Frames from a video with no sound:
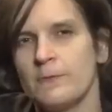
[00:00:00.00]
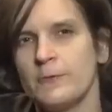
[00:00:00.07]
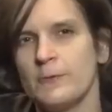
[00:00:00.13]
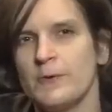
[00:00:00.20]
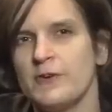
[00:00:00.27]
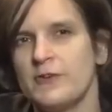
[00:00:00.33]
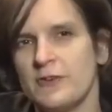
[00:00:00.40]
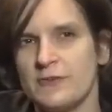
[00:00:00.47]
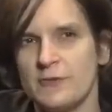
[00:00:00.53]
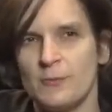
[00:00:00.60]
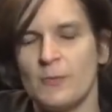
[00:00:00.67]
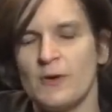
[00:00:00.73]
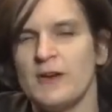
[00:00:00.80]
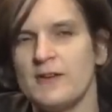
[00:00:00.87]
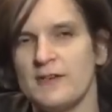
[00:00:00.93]
do we just
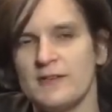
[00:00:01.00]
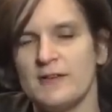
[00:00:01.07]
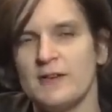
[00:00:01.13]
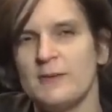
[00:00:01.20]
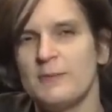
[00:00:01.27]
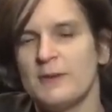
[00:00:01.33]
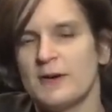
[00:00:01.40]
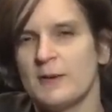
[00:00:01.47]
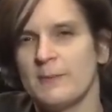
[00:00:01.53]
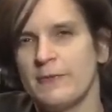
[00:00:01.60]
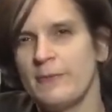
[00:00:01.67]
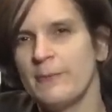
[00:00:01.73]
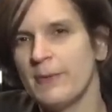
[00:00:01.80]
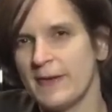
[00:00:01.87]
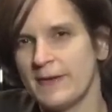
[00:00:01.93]
wait until it
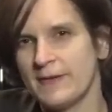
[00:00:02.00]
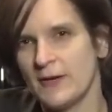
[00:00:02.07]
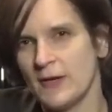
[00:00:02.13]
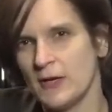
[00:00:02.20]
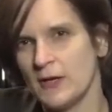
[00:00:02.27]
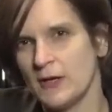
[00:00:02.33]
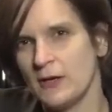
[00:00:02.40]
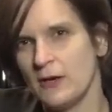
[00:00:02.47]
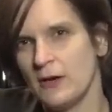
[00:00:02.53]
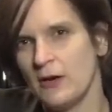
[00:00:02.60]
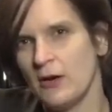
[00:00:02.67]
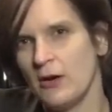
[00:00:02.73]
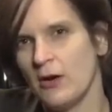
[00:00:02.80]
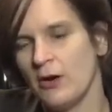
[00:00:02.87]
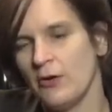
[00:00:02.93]
becomes better
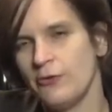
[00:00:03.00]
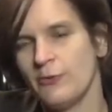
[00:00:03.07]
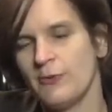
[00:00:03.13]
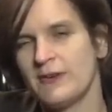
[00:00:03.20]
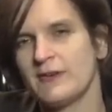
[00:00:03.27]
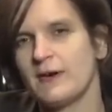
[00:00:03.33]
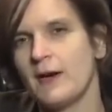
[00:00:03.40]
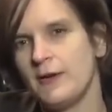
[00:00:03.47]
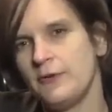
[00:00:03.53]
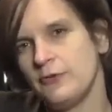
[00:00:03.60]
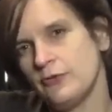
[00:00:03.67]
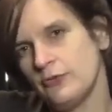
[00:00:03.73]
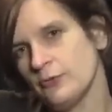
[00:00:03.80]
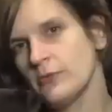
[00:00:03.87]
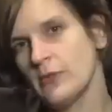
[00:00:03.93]
or do we try
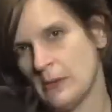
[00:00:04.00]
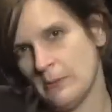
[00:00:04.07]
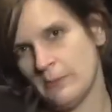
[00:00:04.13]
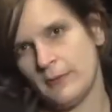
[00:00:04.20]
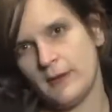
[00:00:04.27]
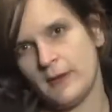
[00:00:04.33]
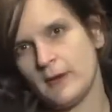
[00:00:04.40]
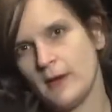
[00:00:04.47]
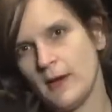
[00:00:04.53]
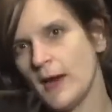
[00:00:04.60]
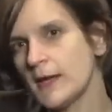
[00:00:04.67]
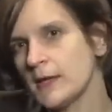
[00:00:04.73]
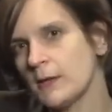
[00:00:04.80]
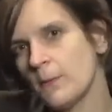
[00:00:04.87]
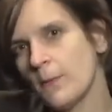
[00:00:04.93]
to do something
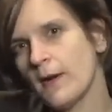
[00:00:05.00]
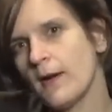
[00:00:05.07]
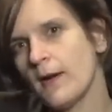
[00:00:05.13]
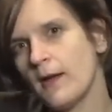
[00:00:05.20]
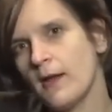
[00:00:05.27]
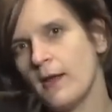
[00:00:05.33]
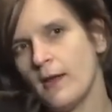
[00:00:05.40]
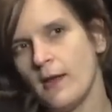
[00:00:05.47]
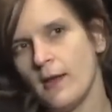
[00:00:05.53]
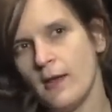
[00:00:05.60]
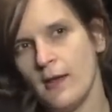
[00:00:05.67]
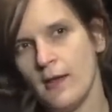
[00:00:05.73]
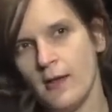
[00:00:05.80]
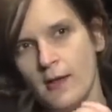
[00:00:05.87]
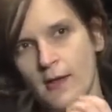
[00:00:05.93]
anyway?
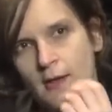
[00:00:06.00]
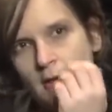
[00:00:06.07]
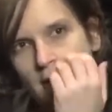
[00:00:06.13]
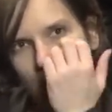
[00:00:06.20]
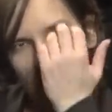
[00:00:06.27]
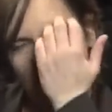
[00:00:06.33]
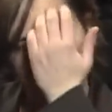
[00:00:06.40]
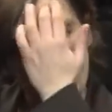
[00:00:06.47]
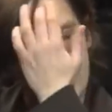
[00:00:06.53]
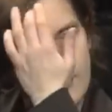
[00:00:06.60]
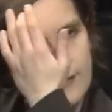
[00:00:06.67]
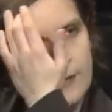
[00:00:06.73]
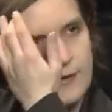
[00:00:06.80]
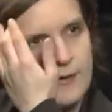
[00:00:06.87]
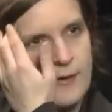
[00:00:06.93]

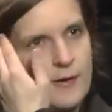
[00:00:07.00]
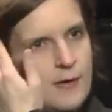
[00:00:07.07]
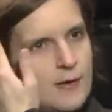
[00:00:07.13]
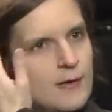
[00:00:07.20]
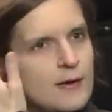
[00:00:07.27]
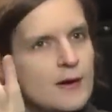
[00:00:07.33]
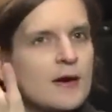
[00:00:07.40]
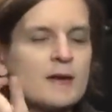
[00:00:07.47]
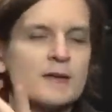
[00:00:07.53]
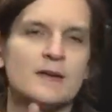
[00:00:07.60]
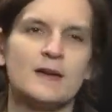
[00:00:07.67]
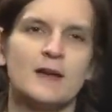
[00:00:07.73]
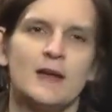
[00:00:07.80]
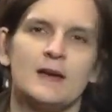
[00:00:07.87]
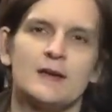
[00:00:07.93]
And a
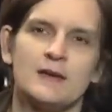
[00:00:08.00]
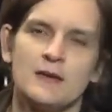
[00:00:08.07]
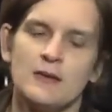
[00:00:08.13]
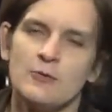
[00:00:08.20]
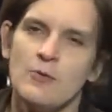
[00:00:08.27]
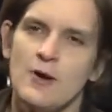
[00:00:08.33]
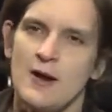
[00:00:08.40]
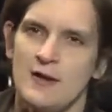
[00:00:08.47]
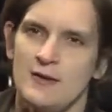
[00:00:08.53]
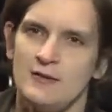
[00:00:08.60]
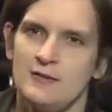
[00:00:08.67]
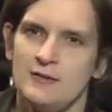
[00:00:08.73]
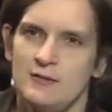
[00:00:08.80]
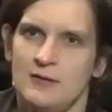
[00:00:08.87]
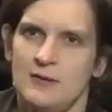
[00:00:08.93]
country like the
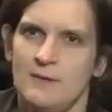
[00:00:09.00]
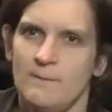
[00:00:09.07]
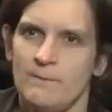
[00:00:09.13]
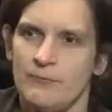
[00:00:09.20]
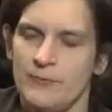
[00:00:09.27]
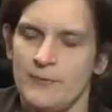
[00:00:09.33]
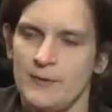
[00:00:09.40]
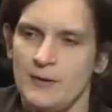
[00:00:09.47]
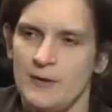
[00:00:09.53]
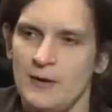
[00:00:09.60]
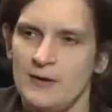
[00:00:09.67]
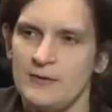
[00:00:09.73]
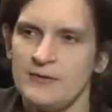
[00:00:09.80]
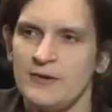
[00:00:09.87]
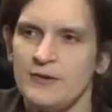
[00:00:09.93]
US
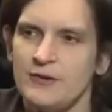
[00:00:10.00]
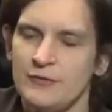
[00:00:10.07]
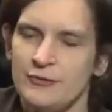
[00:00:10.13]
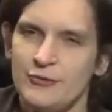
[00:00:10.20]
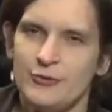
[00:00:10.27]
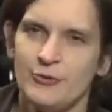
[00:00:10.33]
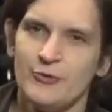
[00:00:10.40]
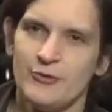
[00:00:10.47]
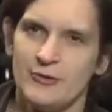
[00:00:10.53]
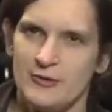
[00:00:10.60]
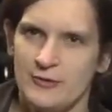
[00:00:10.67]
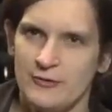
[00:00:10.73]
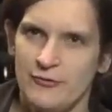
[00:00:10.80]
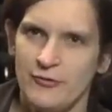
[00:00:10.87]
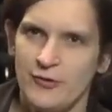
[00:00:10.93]
has sort of
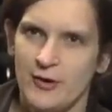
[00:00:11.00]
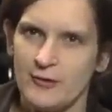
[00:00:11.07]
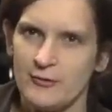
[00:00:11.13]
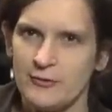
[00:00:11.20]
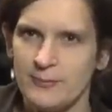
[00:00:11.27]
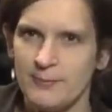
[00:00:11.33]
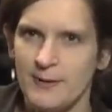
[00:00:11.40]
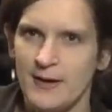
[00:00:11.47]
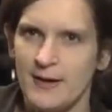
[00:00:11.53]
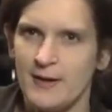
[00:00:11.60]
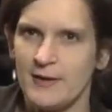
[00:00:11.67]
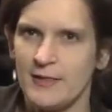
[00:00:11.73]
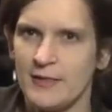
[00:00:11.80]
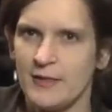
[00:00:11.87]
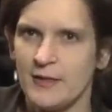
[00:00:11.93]
chosen the first
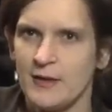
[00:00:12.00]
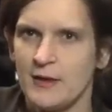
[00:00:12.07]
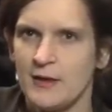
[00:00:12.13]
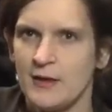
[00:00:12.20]
path